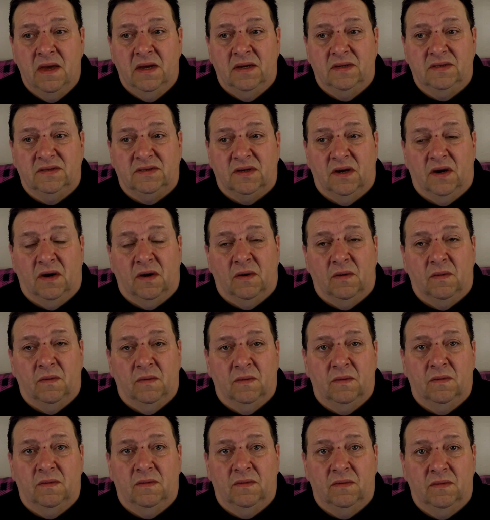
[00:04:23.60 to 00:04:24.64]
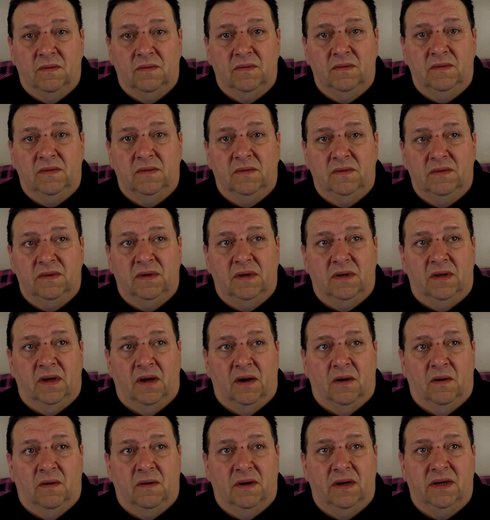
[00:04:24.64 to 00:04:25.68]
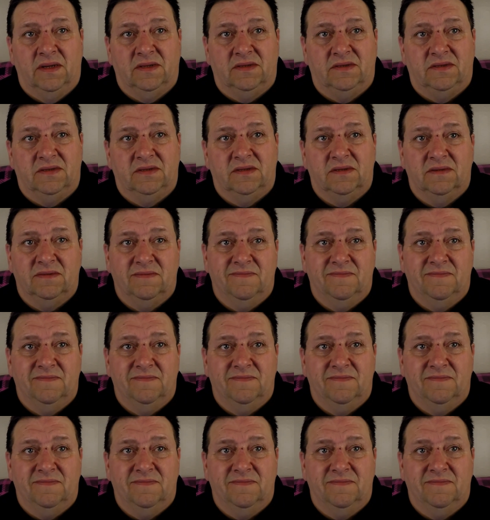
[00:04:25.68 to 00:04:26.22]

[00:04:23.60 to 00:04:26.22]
So, you know, it's